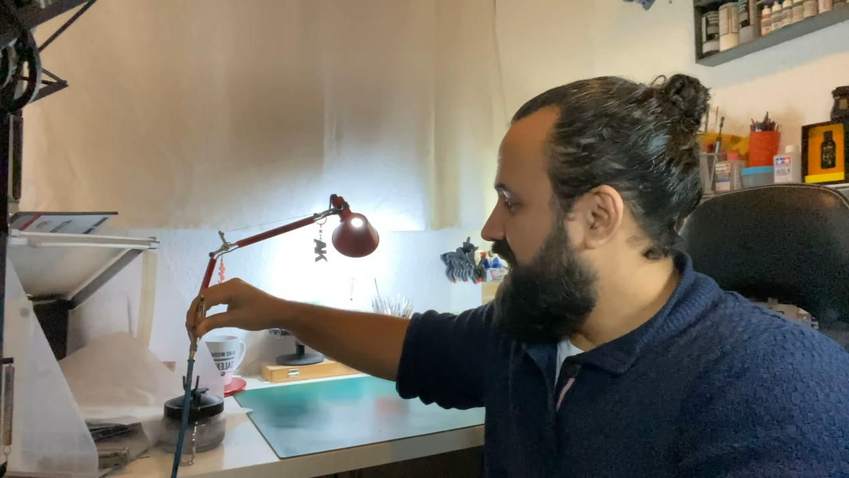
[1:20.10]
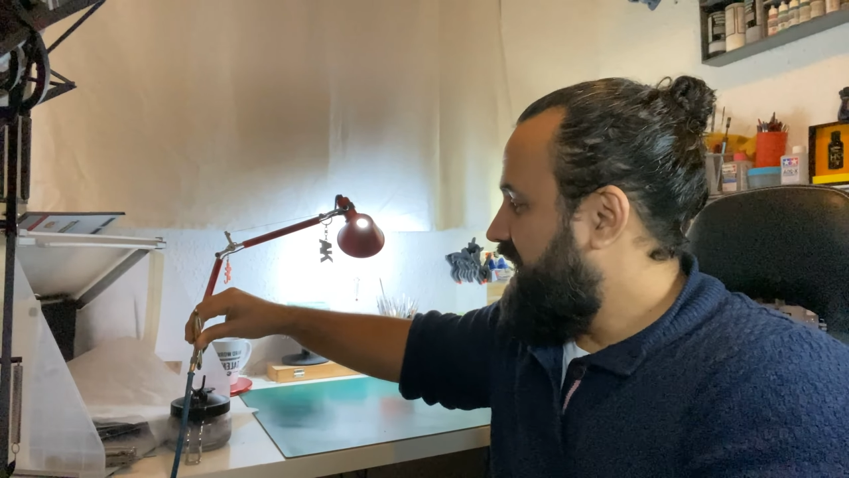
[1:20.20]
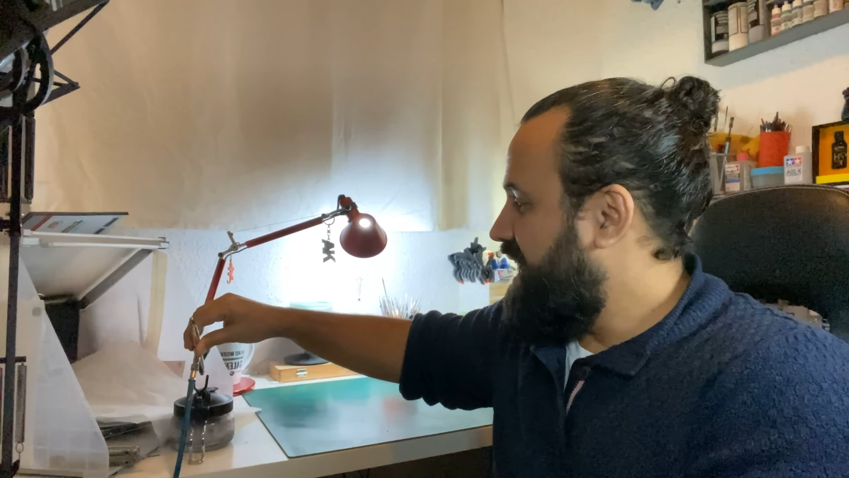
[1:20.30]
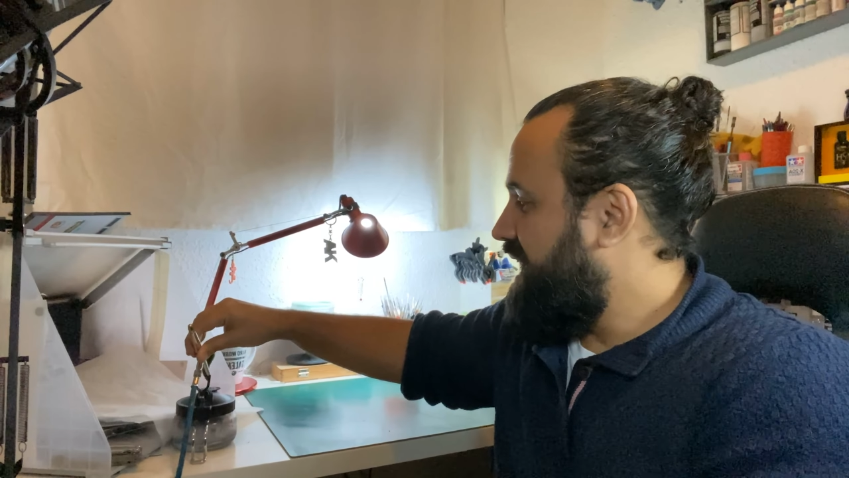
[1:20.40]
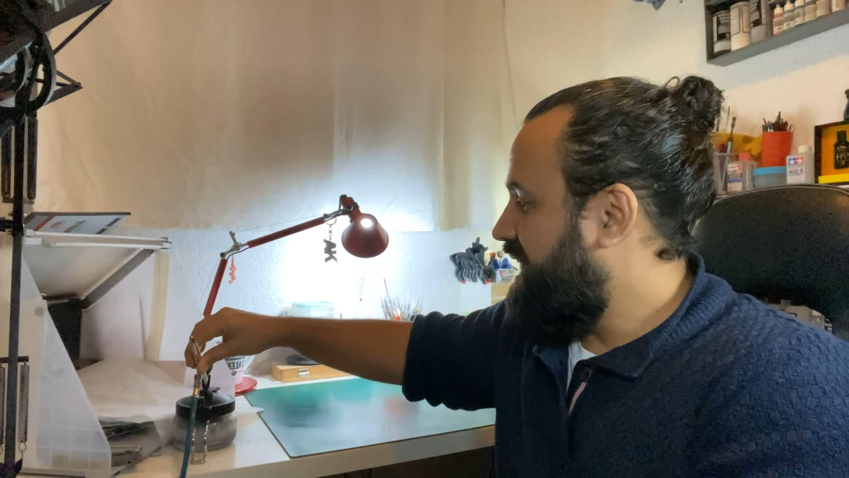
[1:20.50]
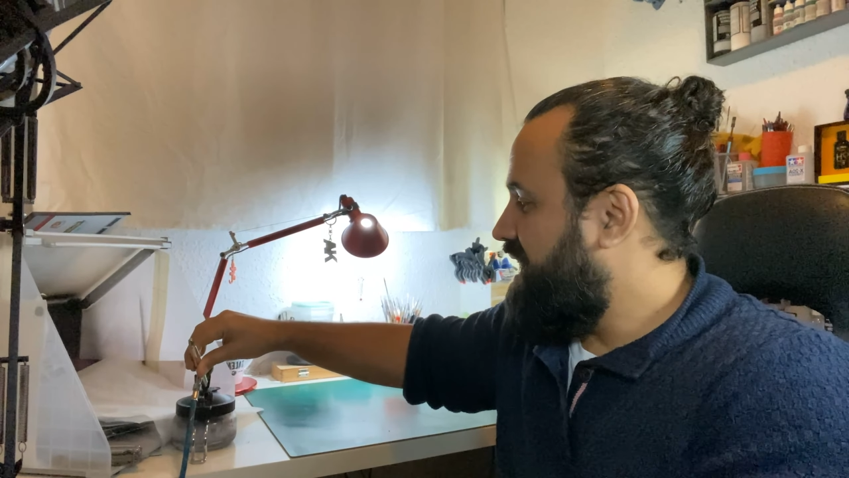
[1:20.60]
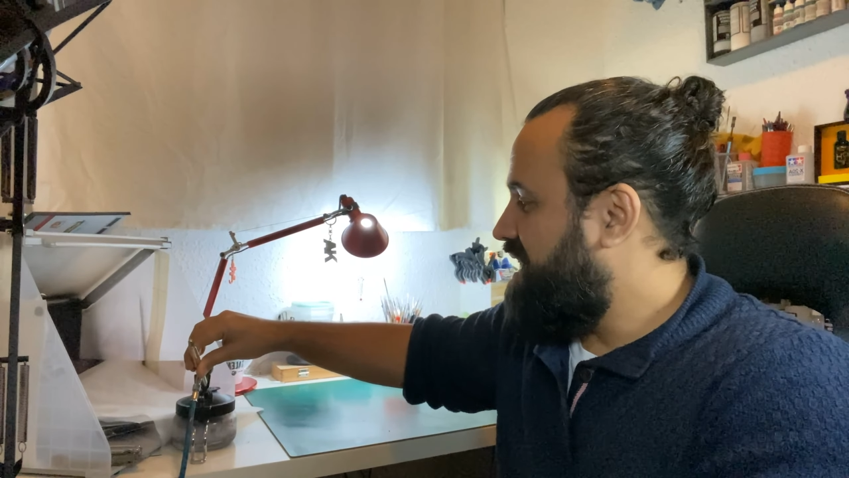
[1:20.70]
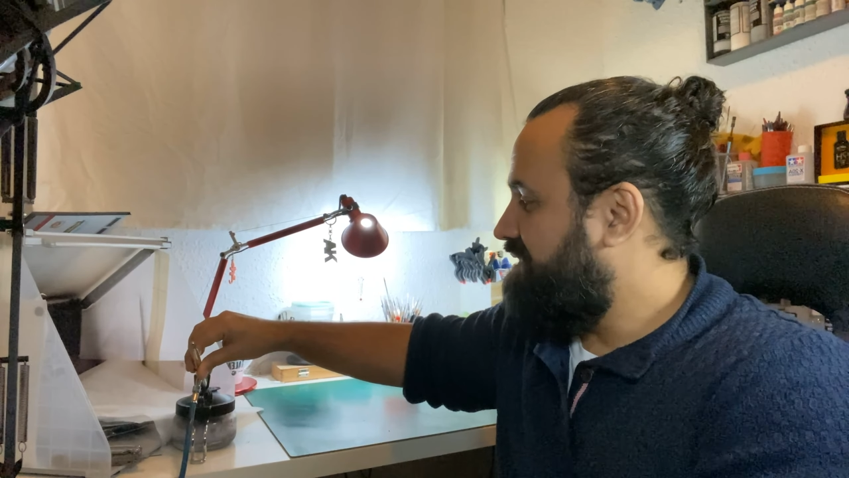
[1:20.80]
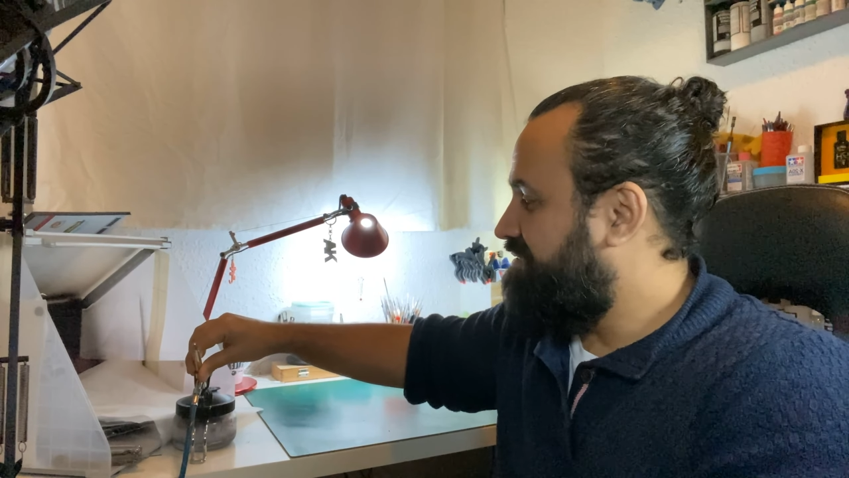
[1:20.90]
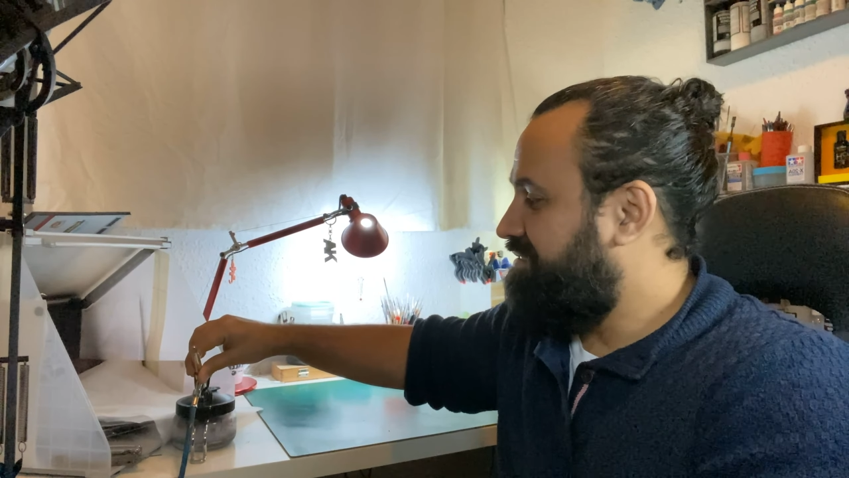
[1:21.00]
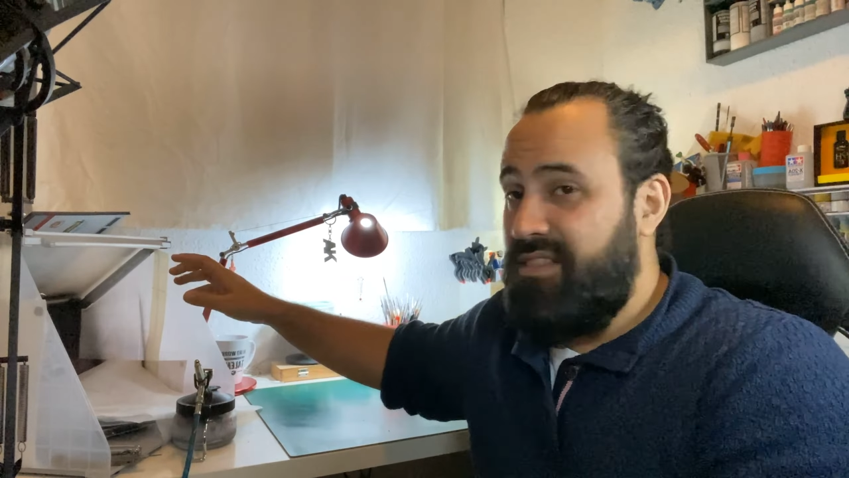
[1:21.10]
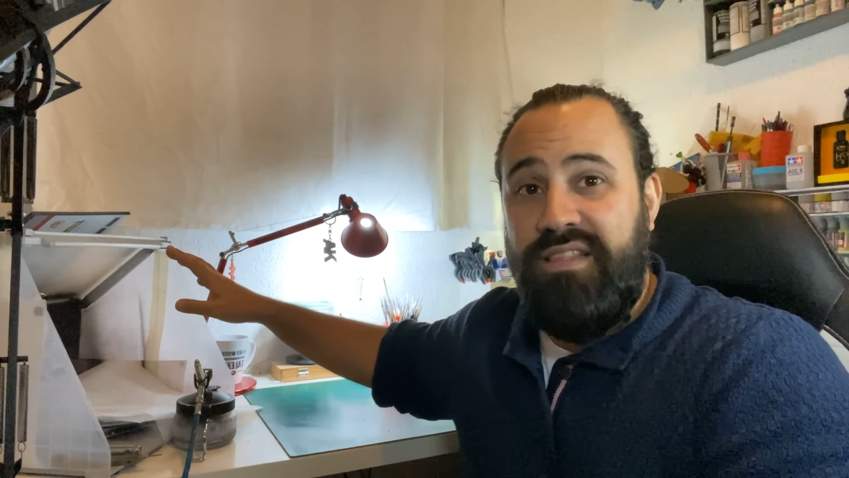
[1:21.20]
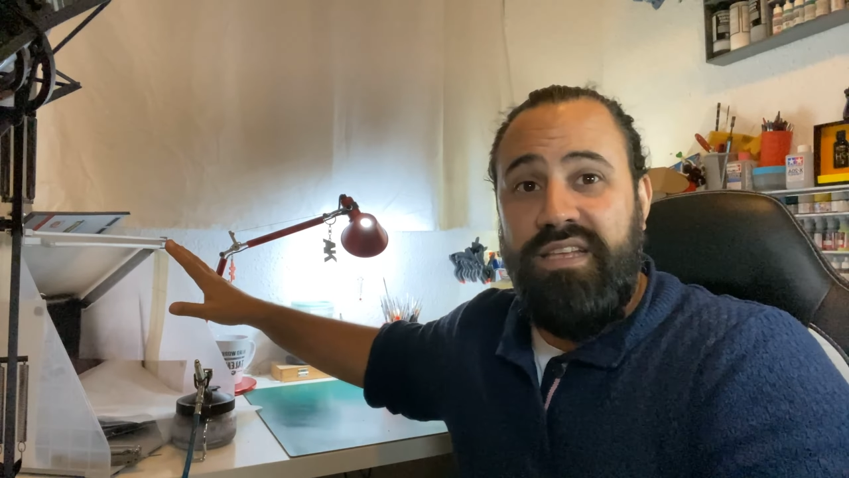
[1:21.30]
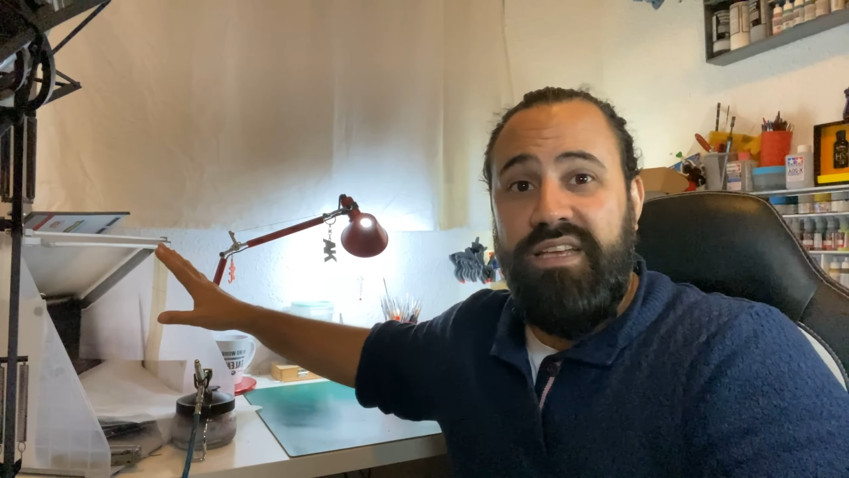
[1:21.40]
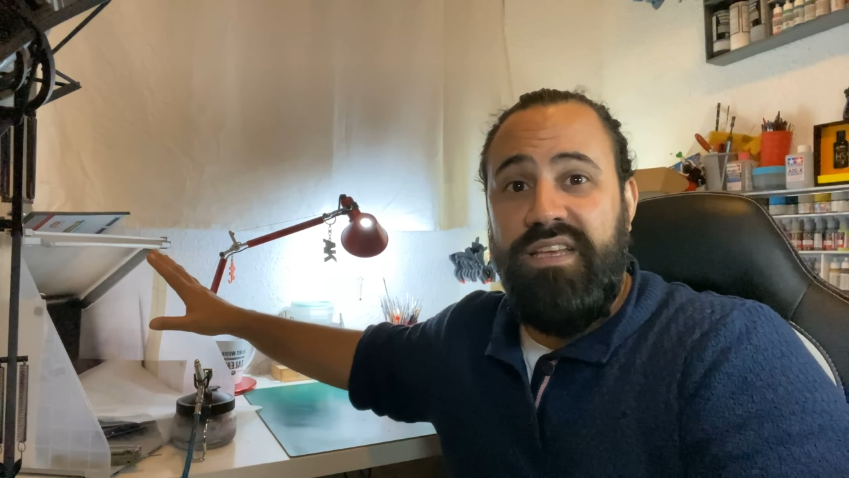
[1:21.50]
I have
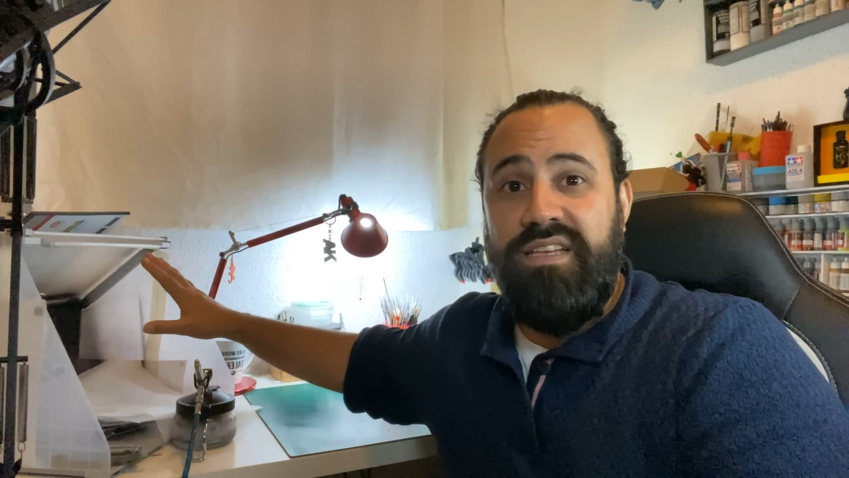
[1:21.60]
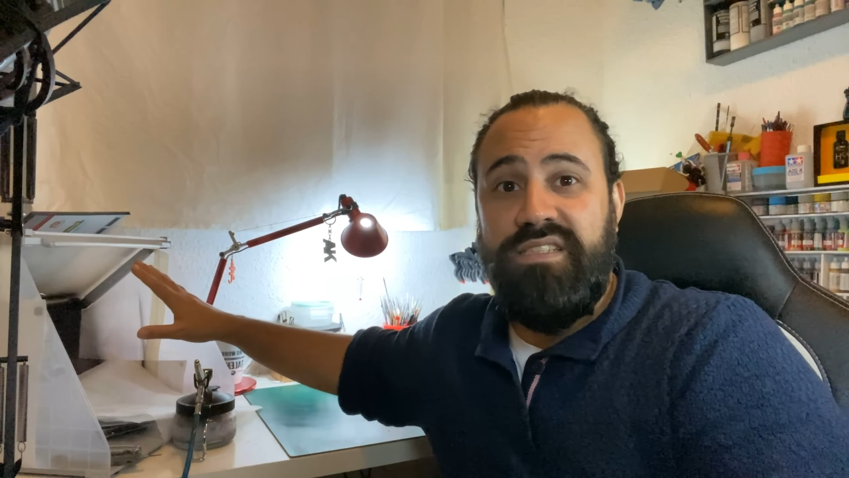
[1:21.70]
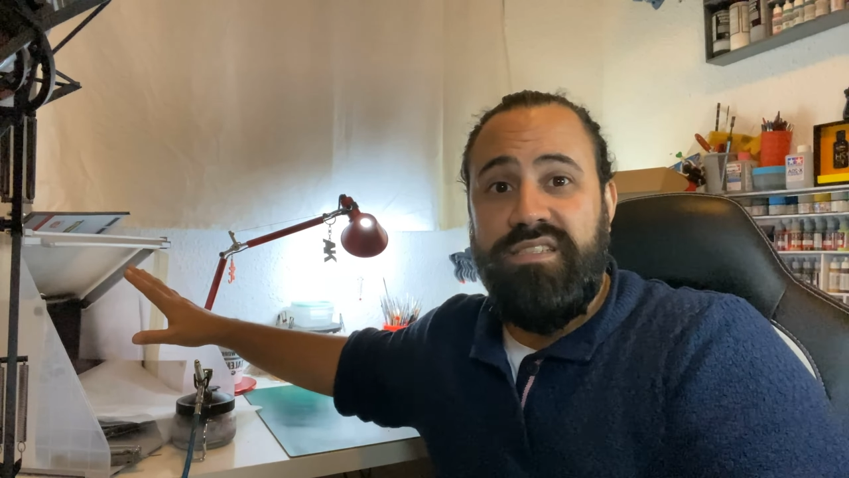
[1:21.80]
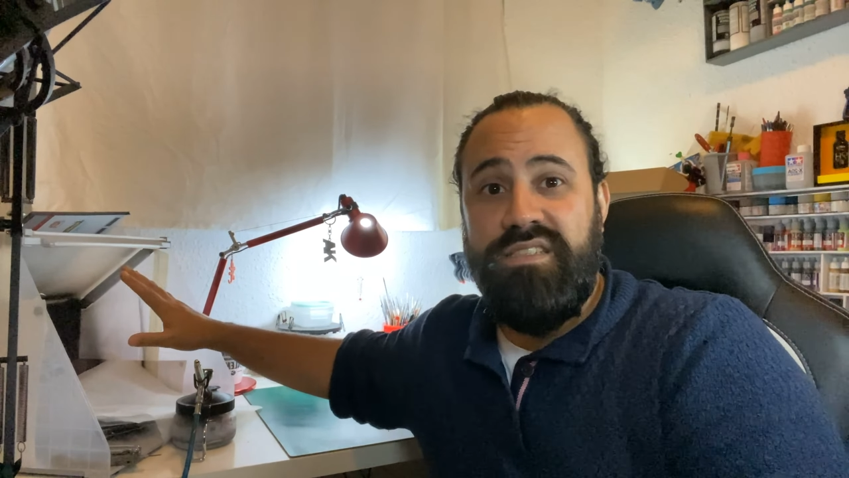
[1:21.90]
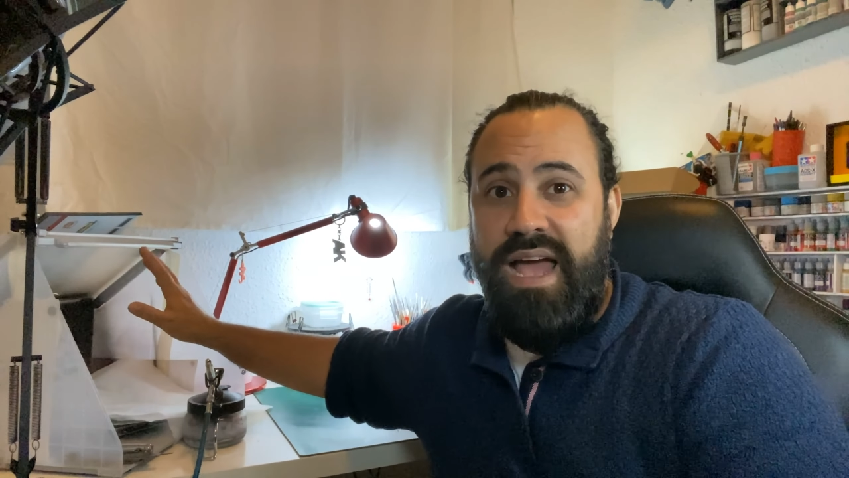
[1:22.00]
this